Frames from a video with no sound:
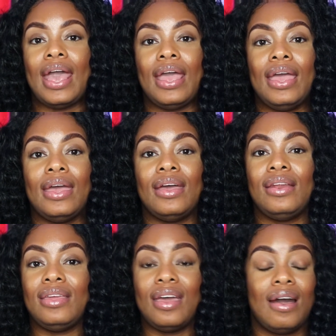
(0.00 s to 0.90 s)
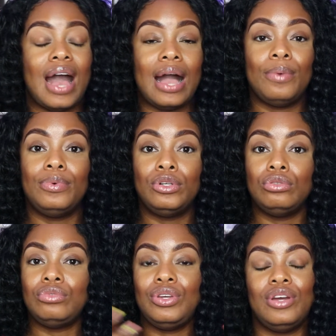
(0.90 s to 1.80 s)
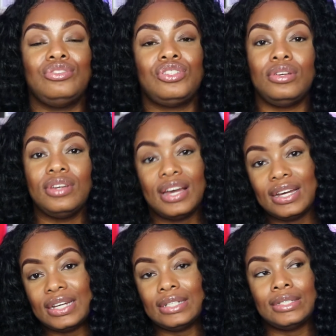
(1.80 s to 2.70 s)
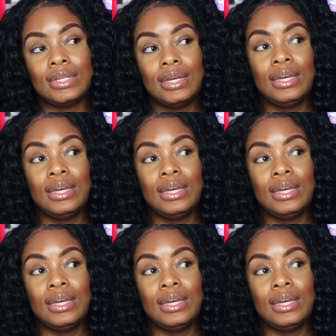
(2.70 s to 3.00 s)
And yeah, I will, show you guys.